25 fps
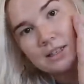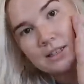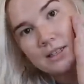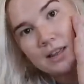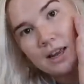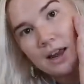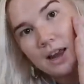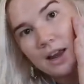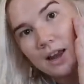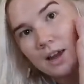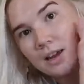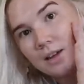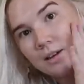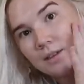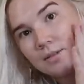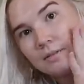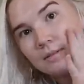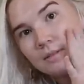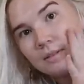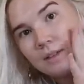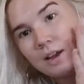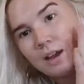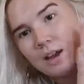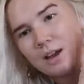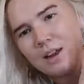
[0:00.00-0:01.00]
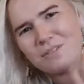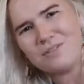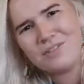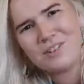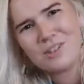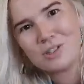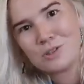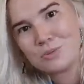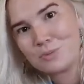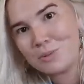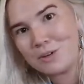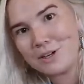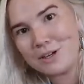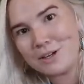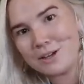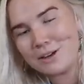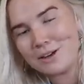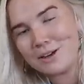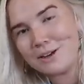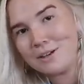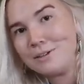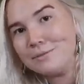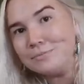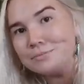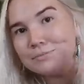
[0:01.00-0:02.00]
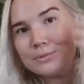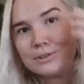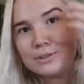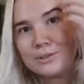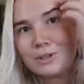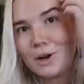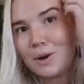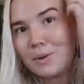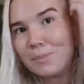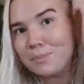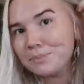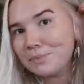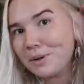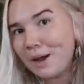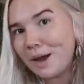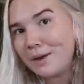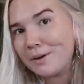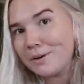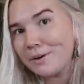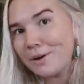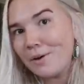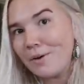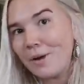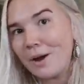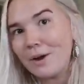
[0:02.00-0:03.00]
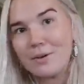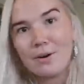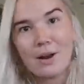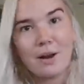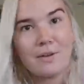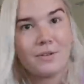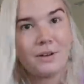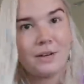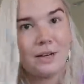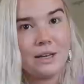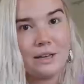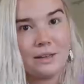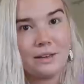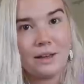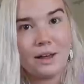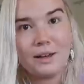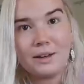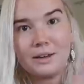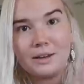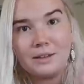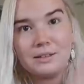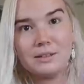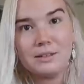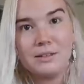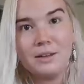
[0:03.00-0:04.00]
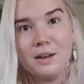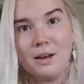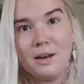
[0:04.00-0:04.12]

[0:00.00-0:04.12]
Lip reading: today and it feels pretty good. So I don't know. I don't have any like